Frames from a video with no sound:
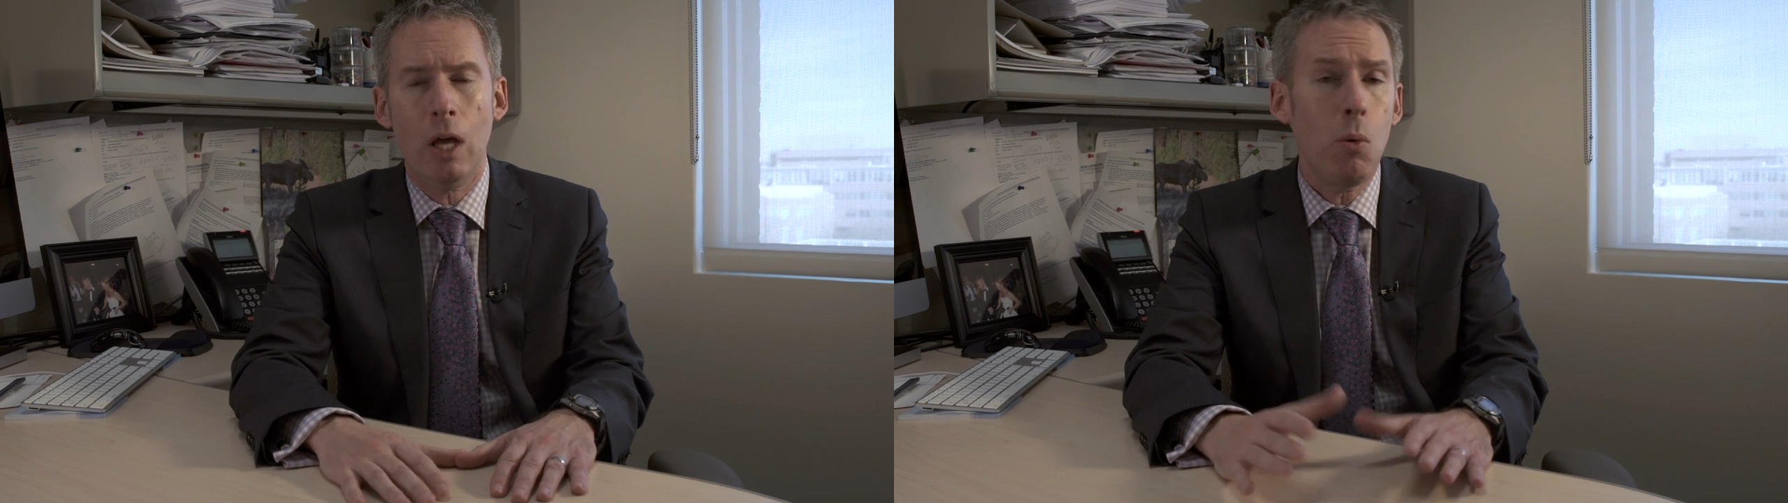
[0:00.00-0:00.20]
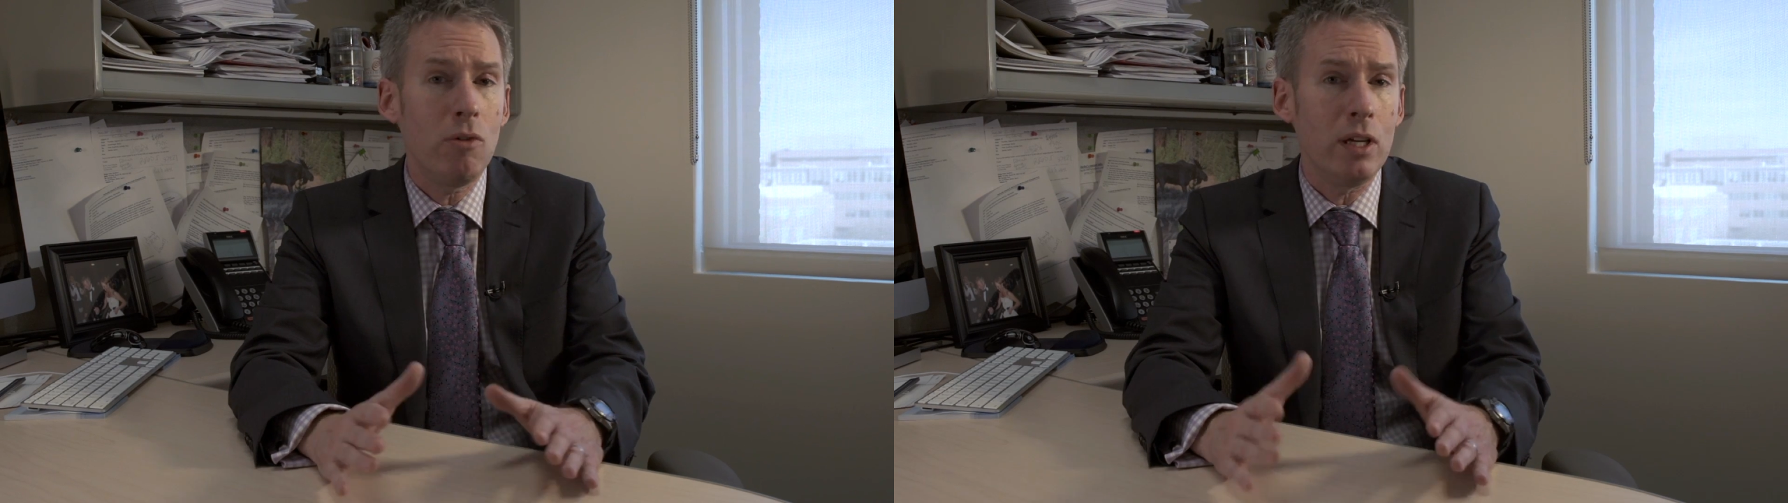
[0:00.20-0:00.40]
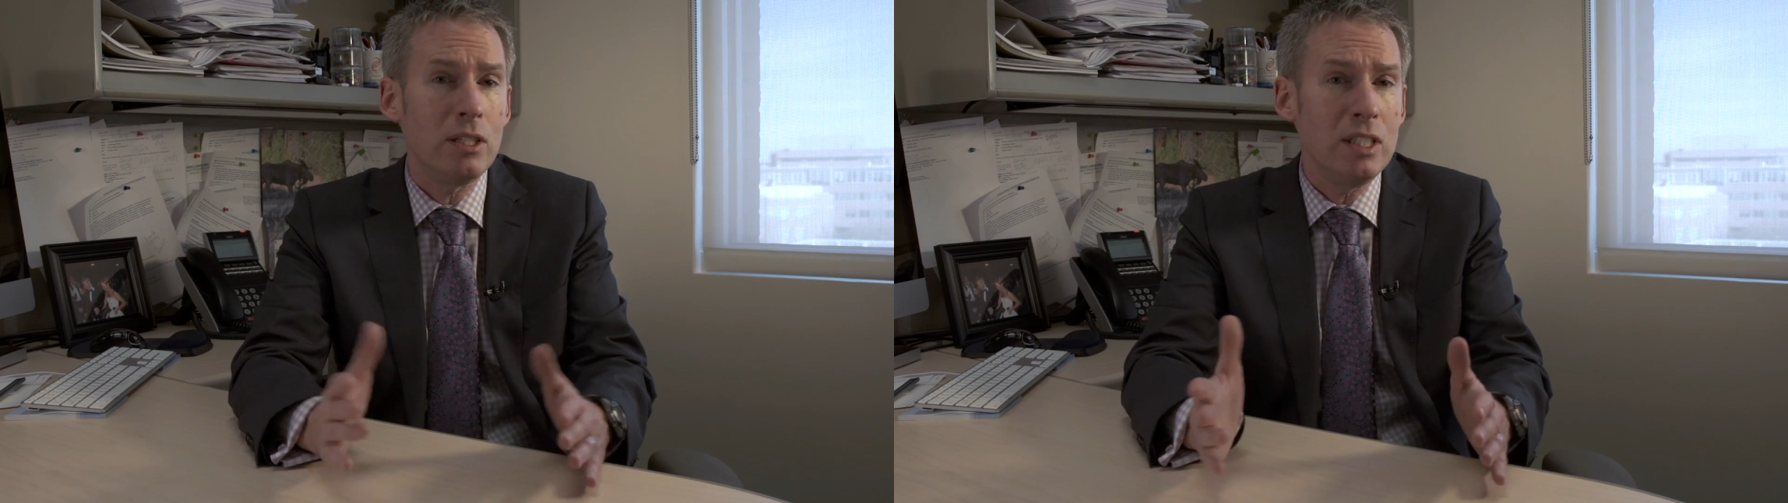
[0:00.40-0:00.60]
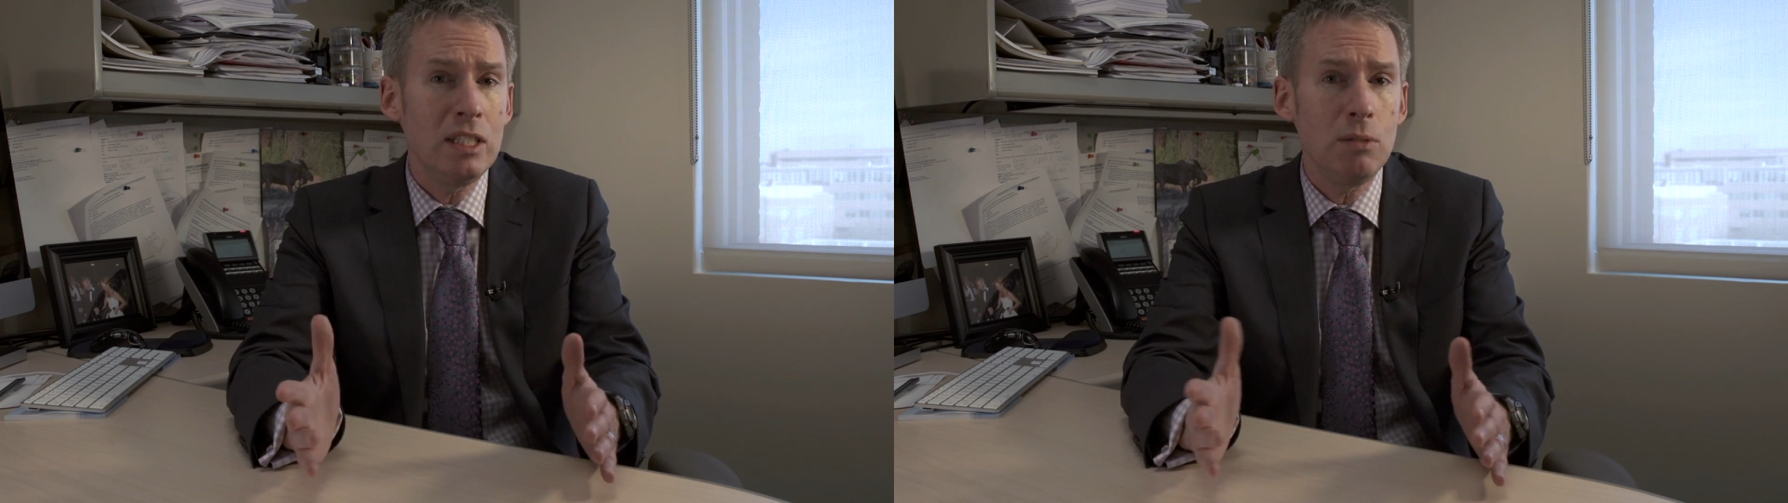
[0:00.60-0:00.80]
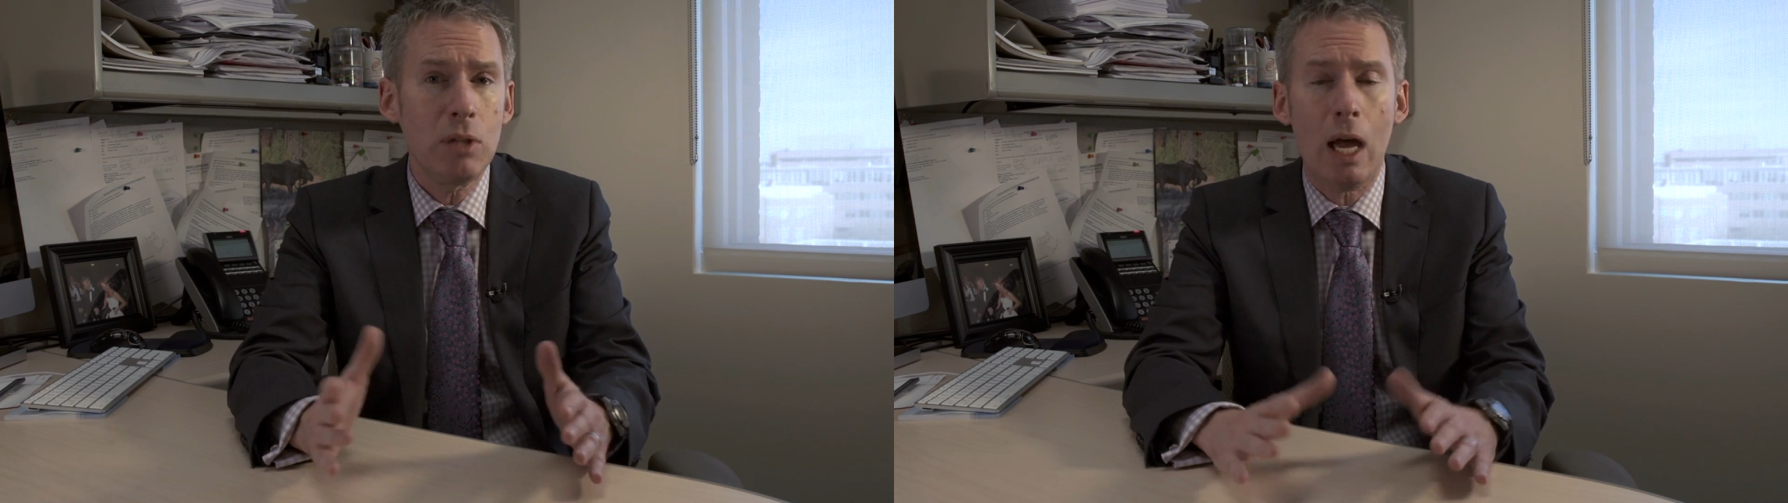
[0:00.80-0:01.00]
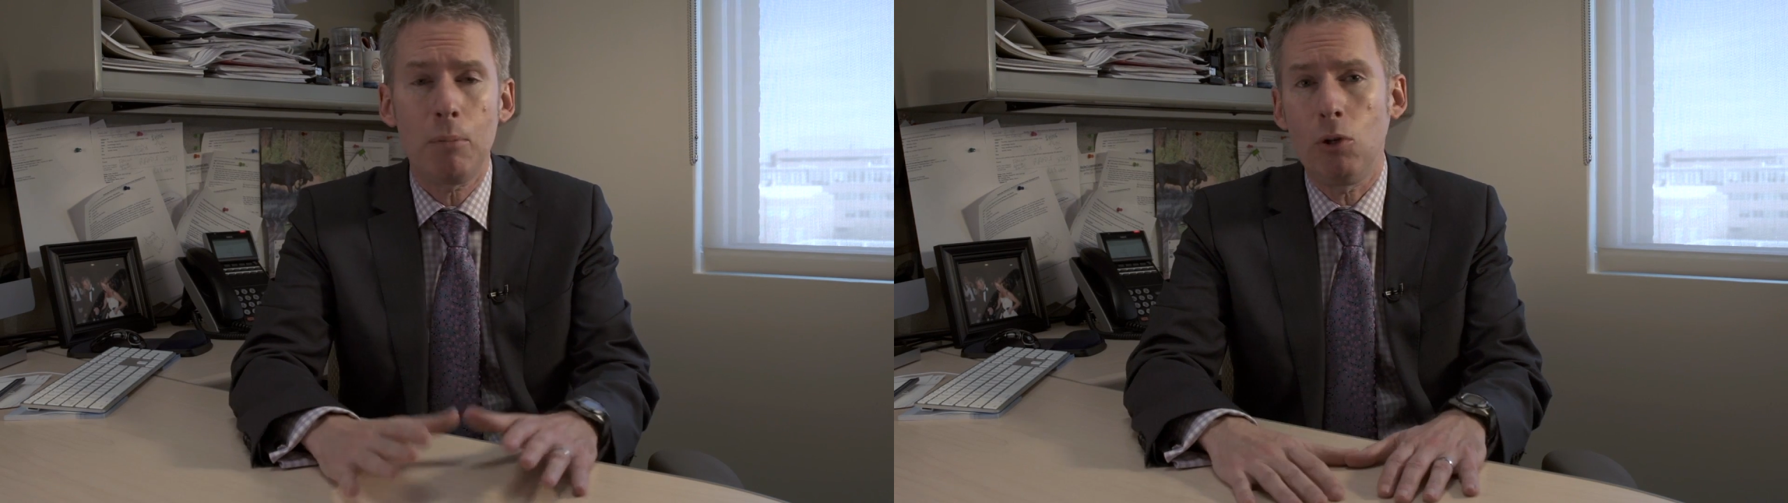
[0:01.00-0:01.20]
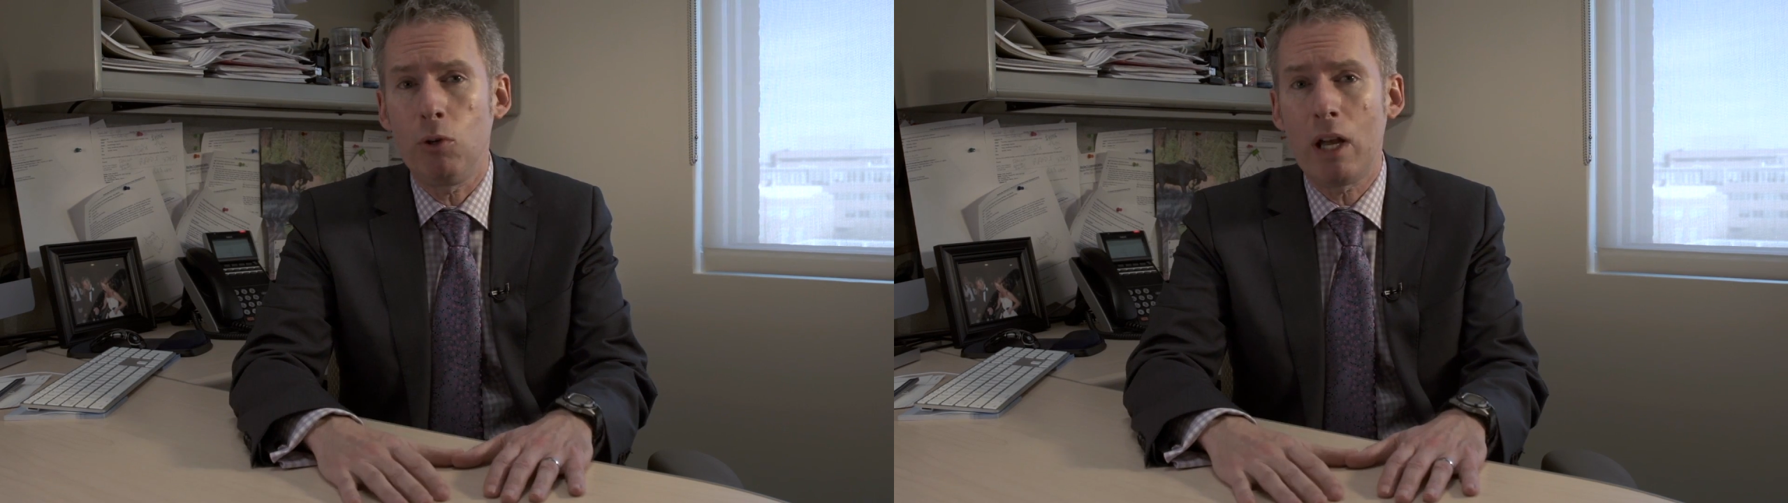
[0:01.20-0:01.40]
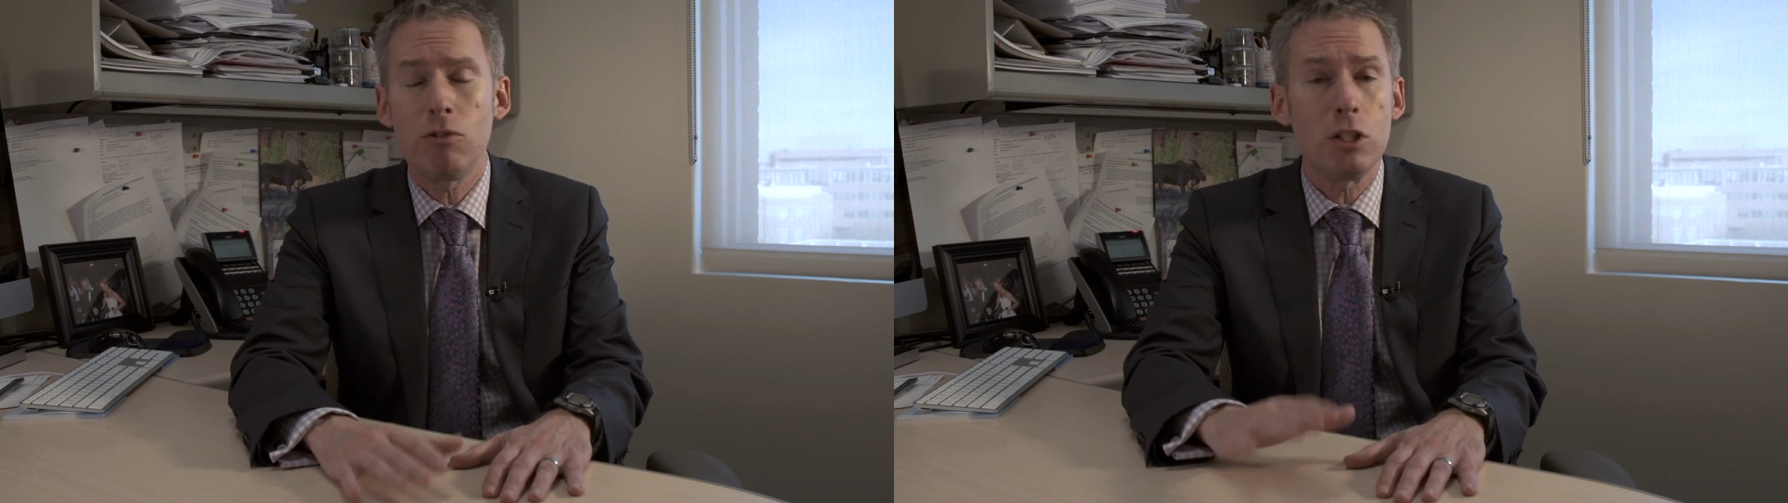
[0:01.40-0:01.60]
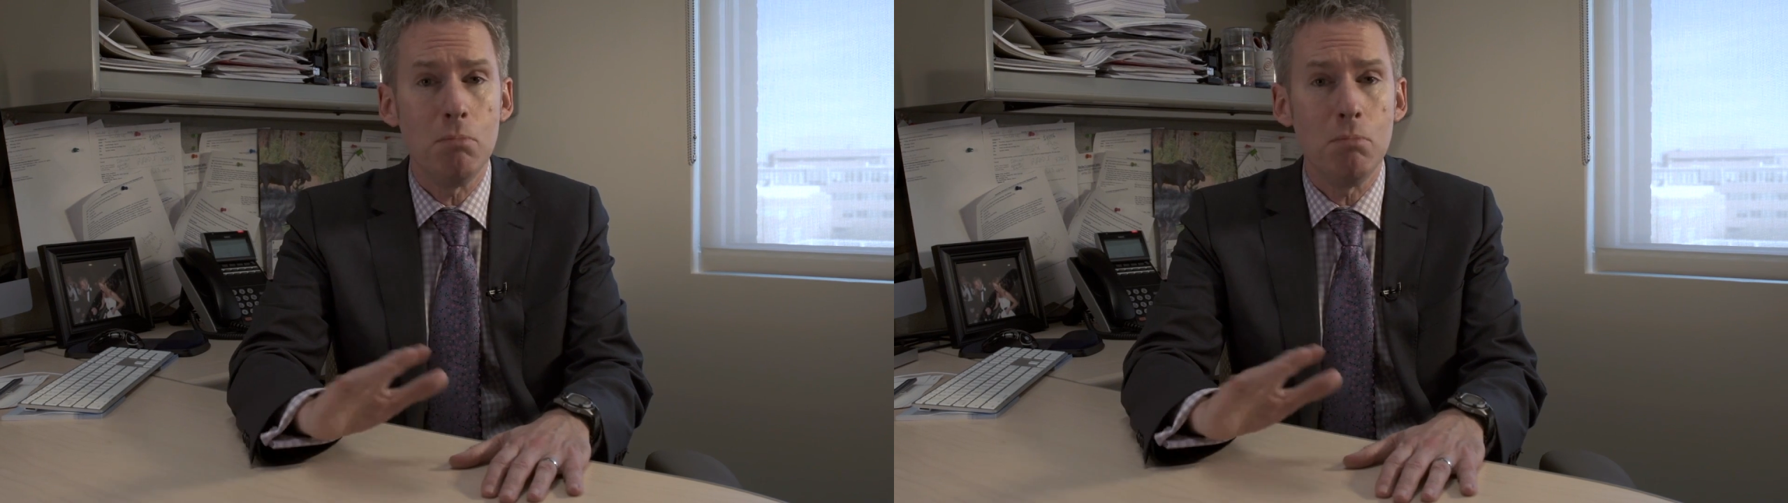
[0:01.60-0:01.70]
However, as these seem to happen on average